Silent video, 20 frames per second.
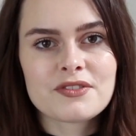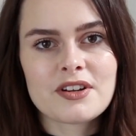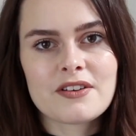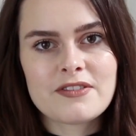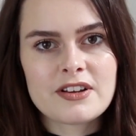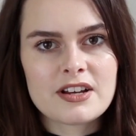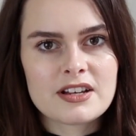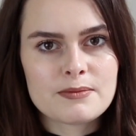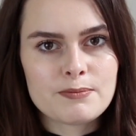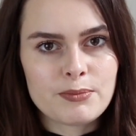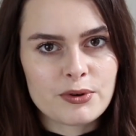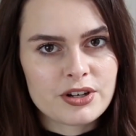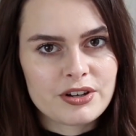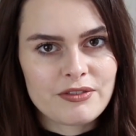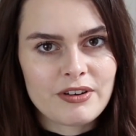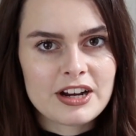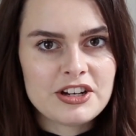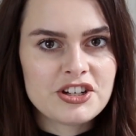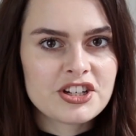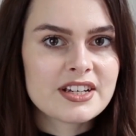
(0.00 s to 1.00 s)
of diverse
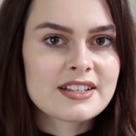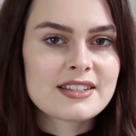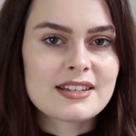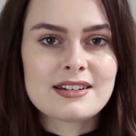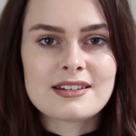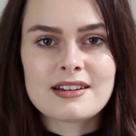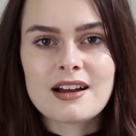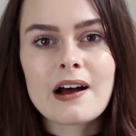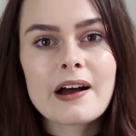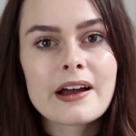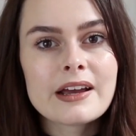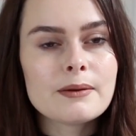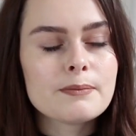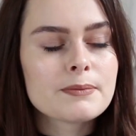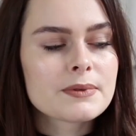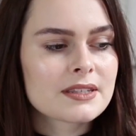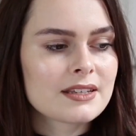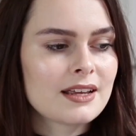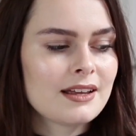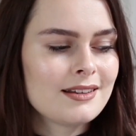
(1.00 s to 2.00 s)
body ranges and
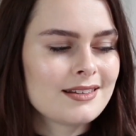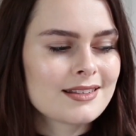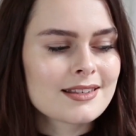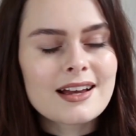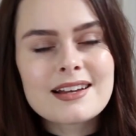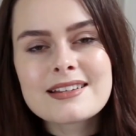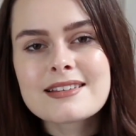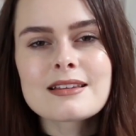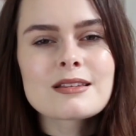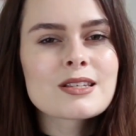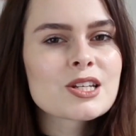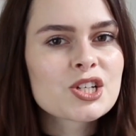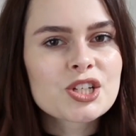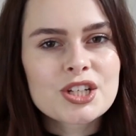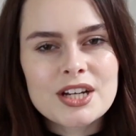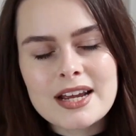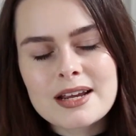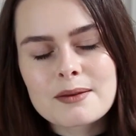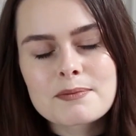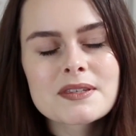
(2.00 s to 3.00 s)
types and sizes and
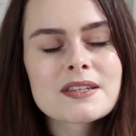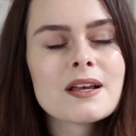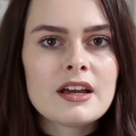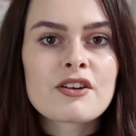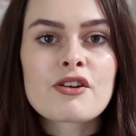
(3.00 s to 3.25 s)
shapes.